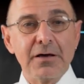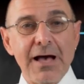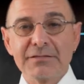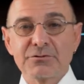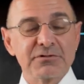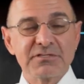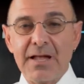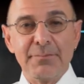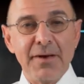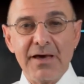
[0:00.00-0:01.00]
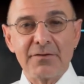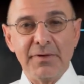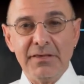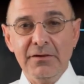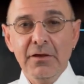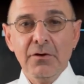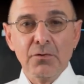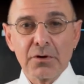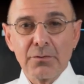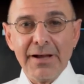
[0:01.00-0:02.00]
guys are a step ahead of me.
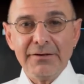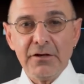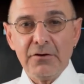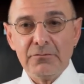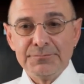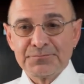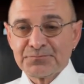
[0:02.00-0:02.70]
What do I do?"